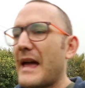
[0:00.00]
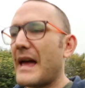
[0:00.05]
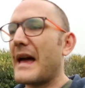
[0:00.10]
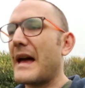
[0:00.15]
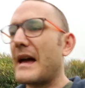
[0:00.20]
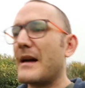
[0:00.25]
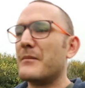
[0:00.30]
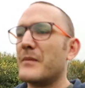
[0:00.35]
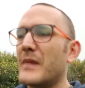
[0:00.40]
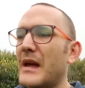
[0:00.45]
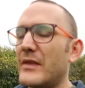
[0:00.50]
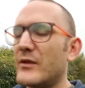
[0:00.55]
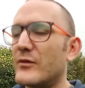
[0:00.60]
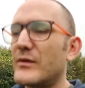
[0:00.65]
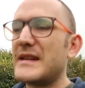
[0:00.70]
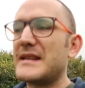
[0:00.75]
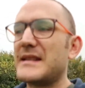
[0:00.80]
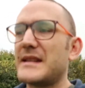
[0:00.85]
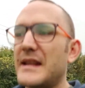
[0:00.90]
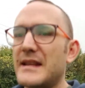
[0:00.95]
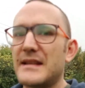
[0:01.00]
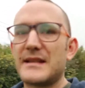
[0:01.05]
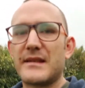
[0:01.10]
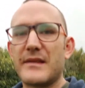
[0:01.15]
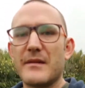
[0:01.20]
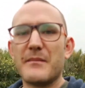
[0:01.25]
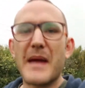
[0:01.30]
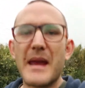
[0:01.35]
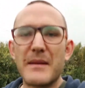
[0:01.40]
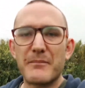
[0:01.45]
And the reason is,
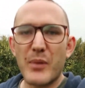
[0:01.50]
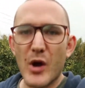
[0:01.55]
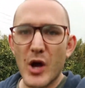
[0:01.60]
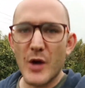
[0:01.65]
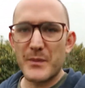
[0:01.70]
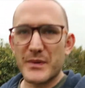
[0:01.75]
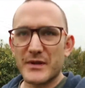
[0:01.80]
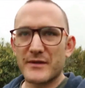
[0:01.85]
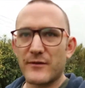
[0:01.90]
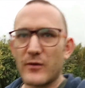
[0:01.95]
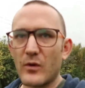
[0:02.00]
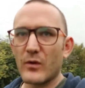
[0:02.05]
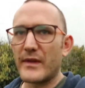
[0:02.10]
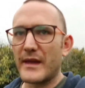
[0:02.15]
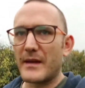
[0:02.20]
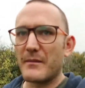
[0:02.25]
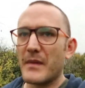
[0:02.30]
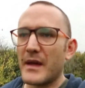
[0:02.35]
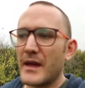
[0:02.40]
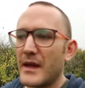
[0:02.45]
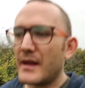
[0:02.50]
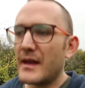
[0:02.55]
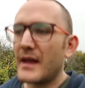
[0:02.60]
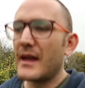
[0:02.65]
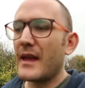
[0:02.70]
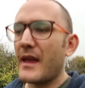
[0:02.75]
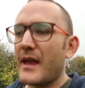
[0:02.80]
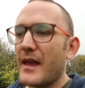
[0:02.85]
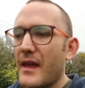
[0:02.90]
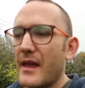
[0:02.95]
the main purpose for them
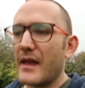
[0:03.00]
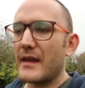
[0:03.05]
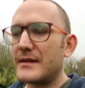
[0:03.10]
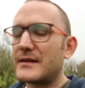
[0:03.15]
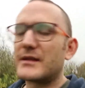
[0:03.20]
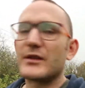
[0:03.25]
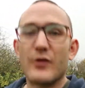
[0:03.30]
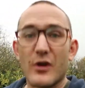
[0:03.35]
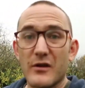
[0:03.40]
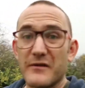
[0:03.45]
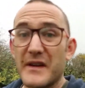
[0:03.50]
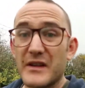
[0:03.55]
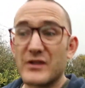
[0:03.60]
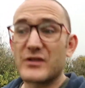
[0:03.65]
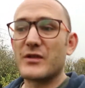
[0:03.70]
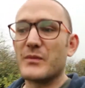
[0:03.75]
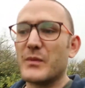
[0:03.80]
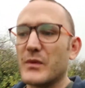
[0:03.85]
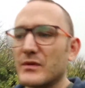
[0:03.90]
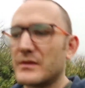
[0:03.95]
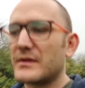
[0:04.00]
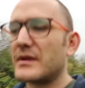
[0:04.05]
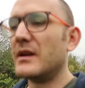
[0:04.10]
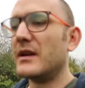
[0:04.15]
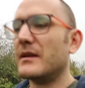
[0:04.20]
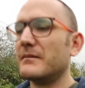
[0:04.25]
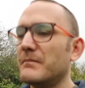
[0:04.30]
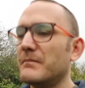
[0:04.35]
is to grow vegetables.